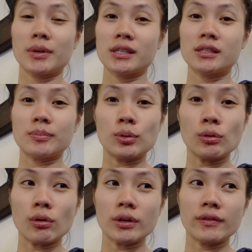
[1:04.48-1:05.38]
because the
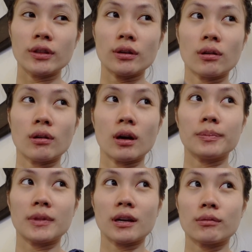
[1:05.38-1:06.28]
pool, even though
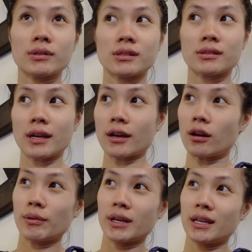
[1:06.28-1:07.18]
up there was like
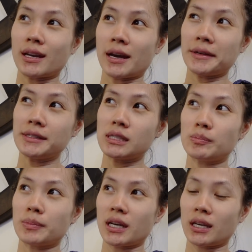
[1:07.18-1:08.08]
already nice,
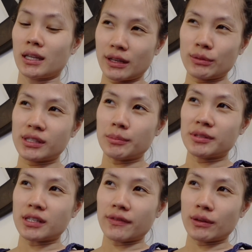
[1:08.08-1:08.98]
but there was some
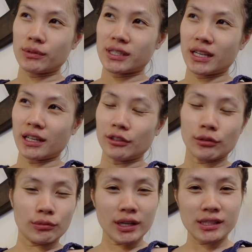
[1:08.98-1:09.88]
stuff that was getting a
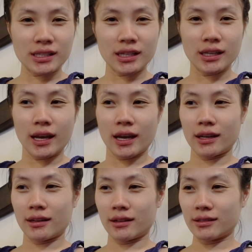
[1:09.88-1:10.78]
little rusty
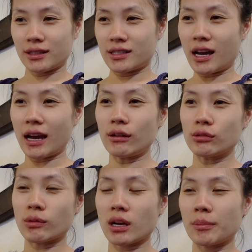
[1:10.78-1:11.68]
and the
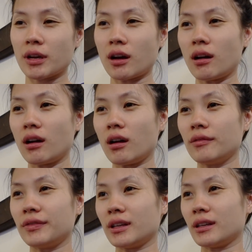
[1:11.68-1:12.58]
tiles were coming
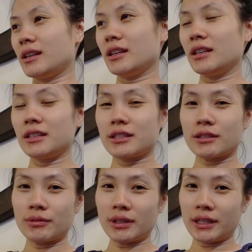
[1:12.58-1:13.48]
off and they needed
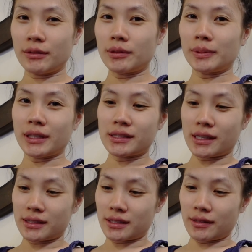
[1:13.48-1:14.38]
to really replace
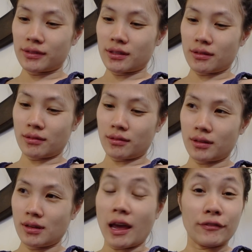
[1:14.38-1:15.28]
that stuff.
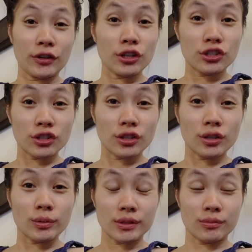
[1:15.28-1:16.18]
So, and
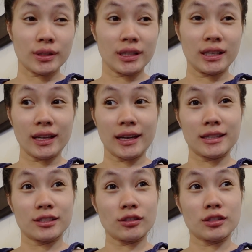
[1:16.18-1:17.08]
furniture was really
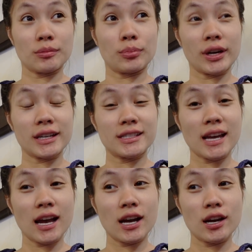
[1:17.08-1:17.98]
like starting to break
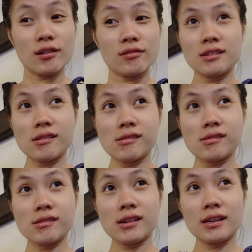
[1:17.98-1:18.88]
down,
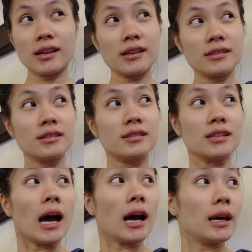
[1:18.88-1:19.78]
so I guess it's
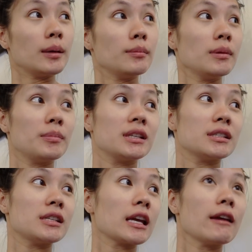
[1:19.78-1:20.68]
time, but
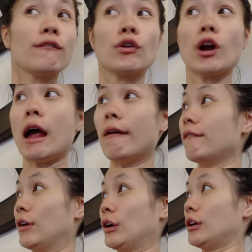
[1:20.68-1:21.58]
it's taking
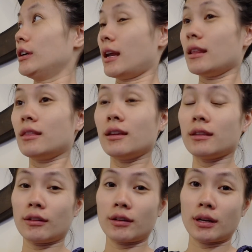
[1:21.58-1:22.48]
forever, and I
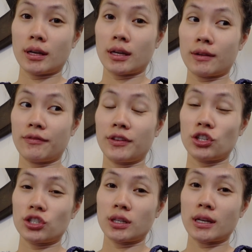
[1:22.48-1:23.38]
think they're gonna
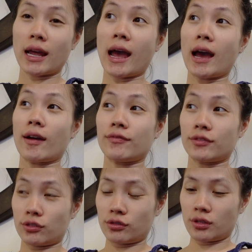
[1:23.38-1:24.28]
finish it
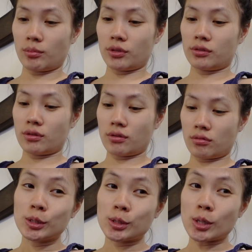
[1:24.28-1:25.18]
after summer.
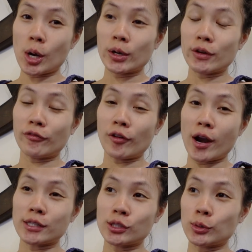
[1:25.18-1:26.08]
So sorry,
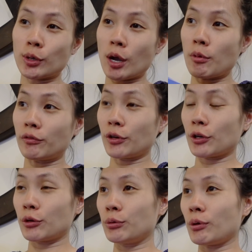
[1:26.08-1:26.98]
friends who come over
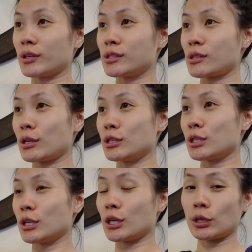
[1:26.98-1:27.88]
here who are excited
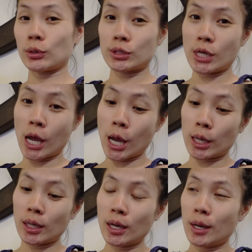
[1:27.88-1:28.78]
to get your
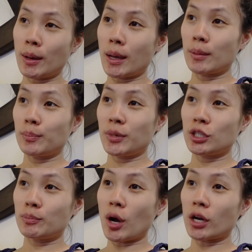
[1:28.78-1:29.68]
tan and
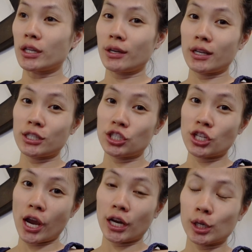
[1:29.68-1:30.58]
beach body in
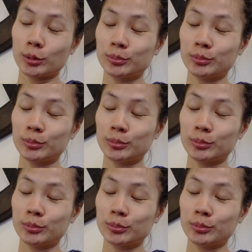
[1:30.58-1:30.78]
check.